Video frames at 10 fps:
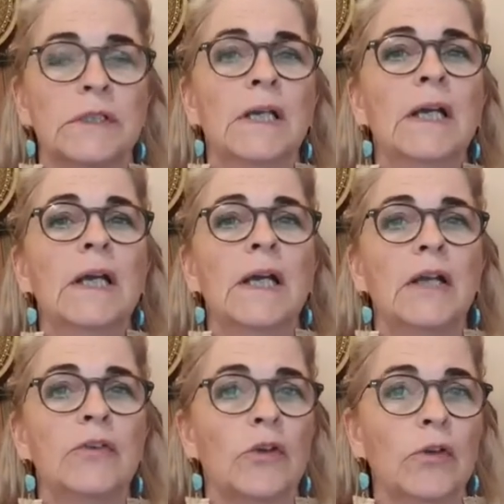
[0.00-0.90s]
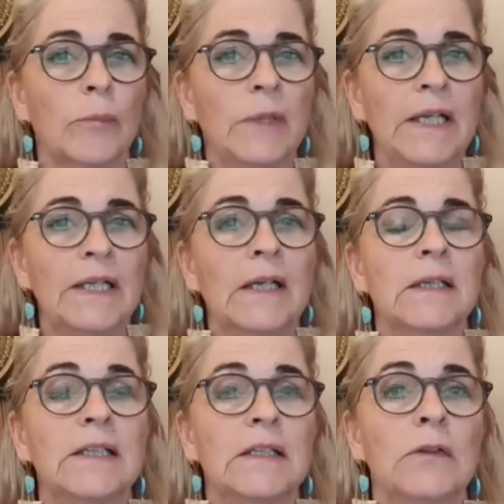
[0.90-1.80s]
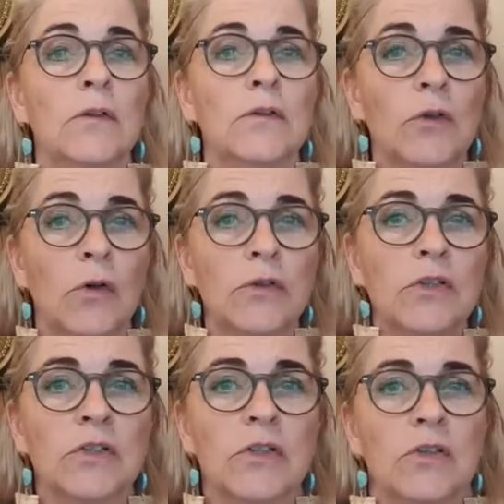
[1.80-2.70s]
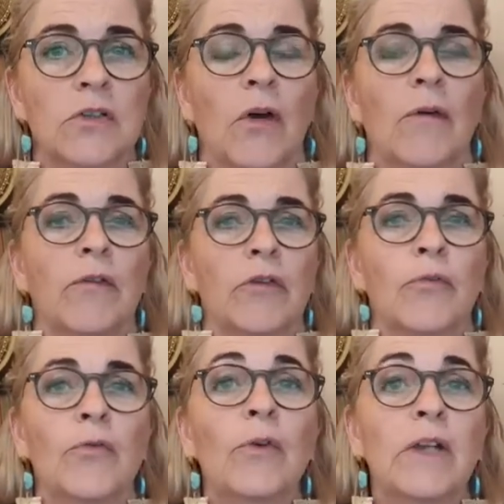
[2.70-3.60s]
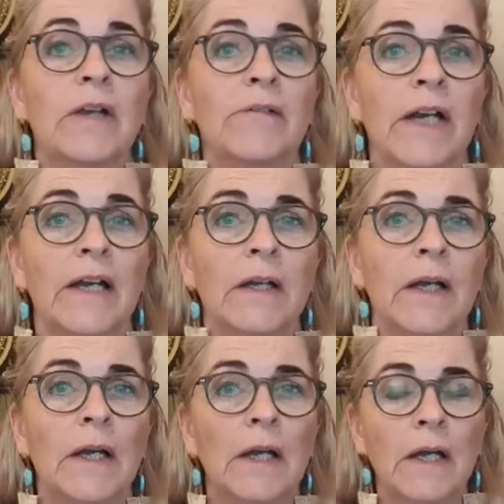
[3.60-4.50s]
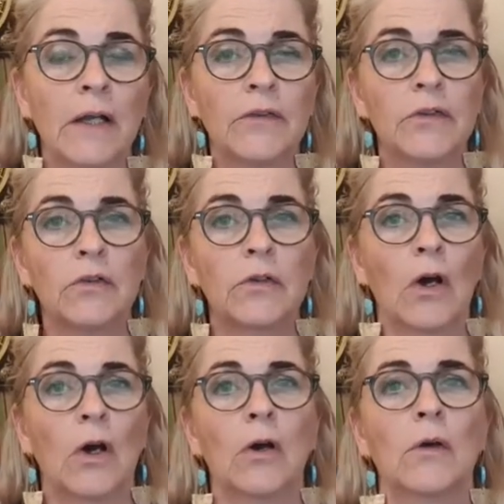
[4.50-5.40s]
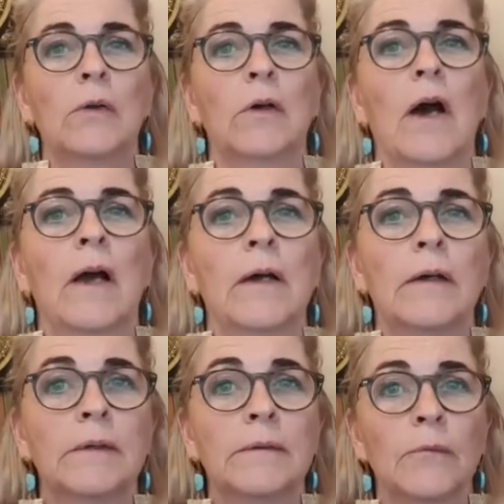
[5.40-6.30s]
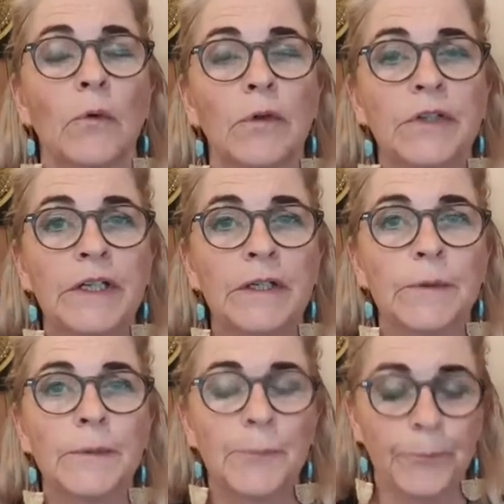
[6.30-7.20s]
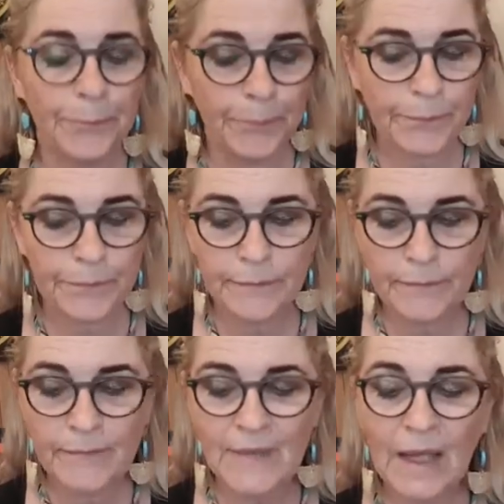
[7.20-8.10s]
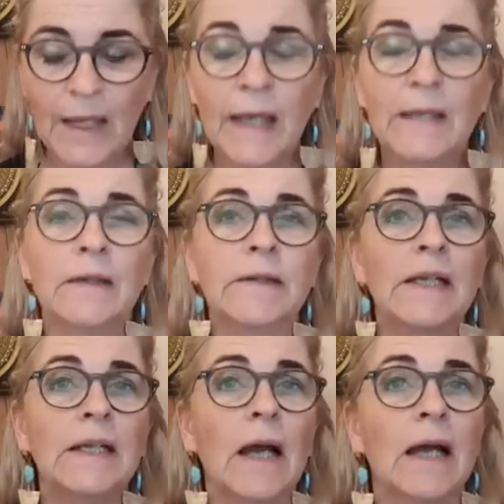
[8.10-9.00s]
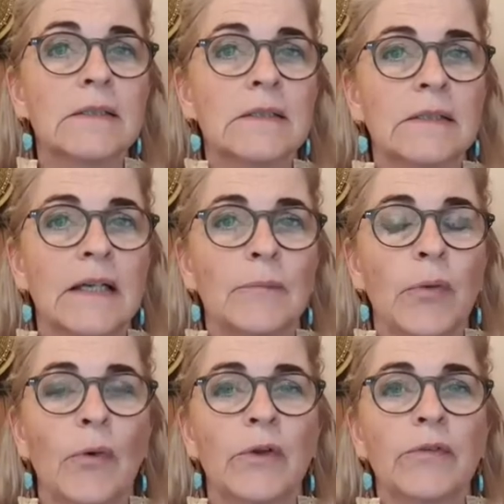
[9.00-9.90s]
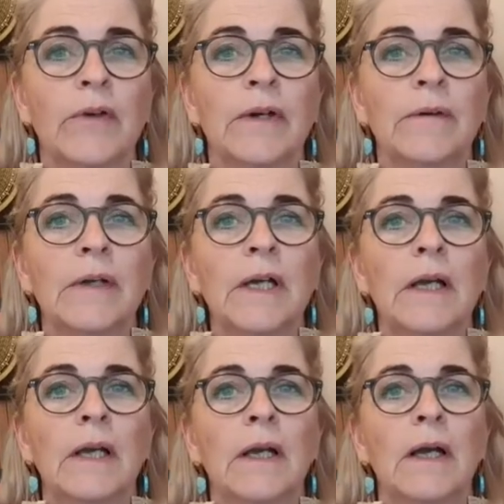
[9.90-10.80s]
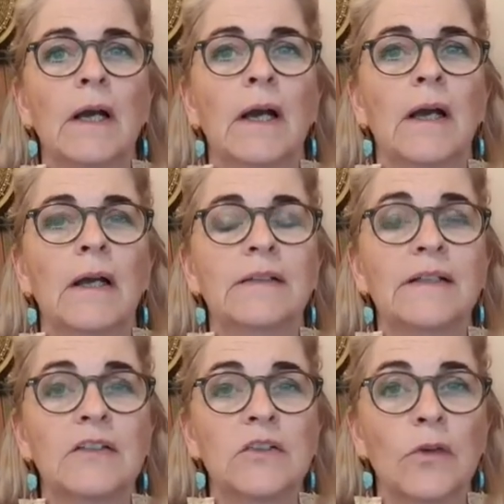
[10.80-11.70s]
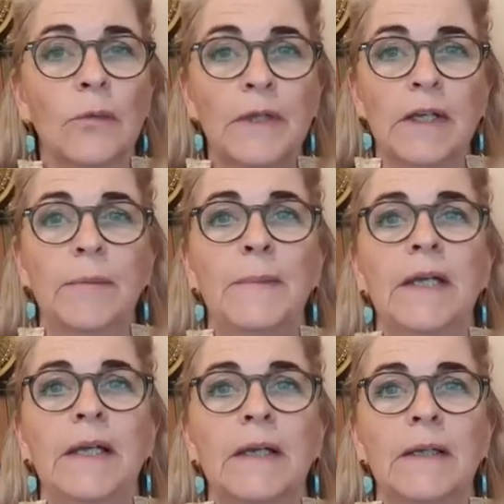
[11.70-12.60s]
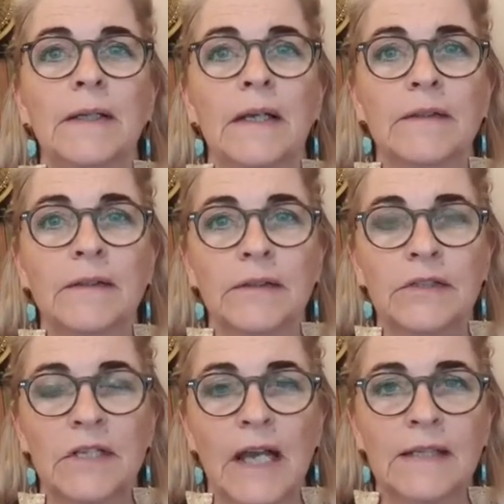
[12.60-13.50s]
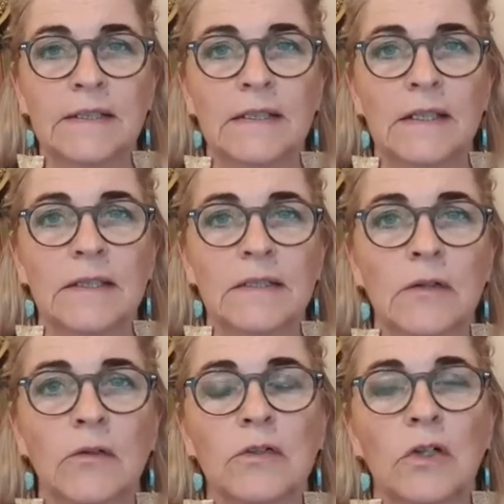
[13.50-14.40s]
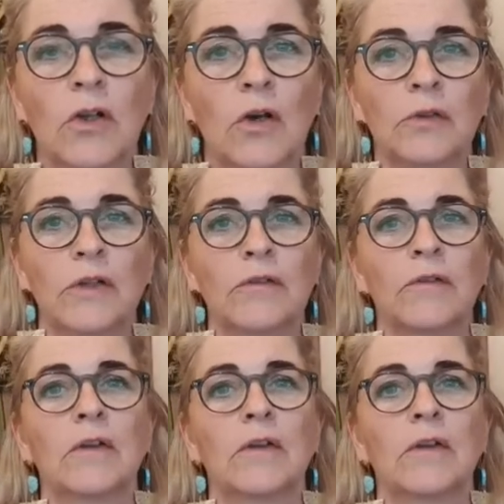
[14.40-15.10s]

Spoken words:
and internal bleeding. I didn't lose consciousness, so I was fully aware through the whole ordeal. And I realized at that point, there's something in me that attracted this, because I know that